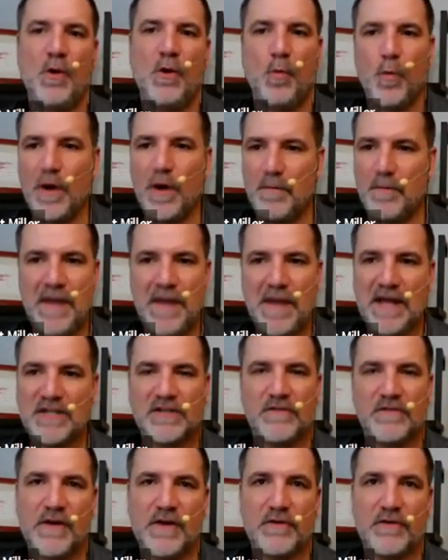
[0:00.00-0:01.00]
what makes
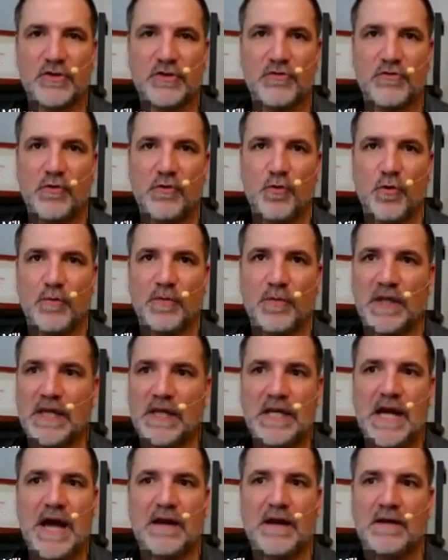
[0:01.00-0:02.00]
the feathers grow normally,
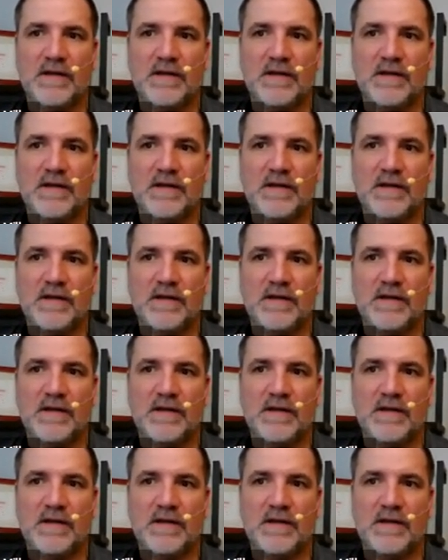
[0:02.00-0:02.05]
not